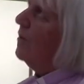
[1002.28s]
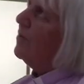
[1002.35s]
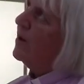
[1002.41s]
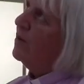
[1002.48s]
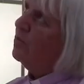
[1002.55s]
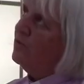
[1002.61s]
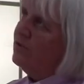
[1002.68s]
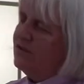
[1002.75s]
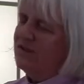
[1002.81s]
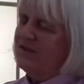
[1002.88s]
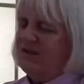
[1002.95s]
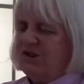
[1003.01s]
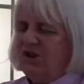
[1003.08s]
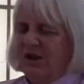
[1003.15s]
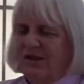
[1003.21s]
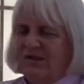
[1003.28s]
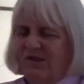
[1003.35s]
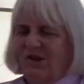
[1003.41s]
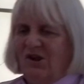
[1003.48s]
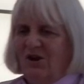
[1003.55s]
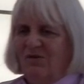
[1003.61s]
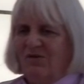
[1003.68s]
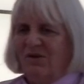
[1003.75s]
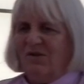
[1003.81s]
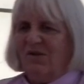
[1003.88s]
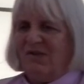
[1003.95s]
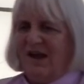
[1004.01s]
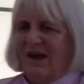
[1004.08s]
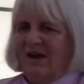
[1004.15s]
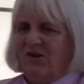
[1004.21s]
But I want to suggest to you that
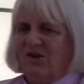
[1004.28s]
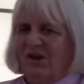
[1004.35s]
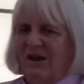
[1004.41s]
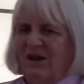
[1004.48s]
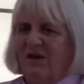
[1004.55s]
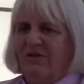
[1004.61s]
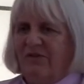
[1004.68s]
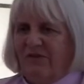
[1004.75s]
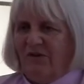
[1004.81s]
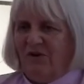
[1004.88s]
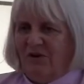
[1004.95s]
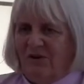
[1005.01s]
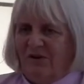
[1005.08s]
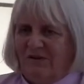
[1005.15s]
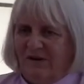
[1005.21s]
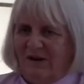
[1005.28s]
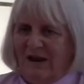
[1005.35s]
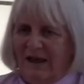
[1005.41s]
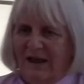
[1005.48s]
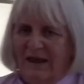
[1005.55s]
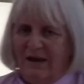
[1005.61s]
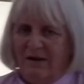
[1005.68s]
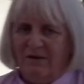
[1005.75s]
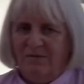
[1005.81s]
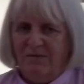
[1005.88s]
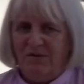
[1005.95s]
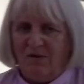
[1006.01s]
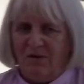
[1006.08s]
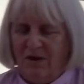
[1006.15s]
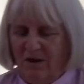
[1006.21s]
there's actually a third layer.
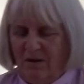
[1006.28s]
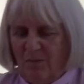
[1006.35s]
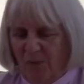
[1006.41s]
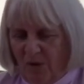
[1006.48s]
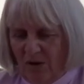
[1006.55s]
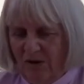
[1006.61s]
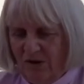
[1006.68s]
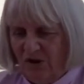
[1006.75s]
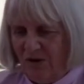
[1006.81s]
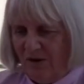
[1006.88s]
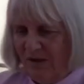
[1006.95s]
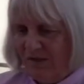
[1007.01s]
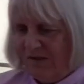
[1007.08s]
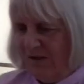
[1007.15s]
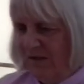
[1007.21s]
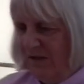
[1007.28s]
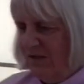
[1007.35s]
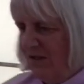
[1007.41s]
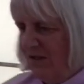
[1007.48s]
So I apologise that this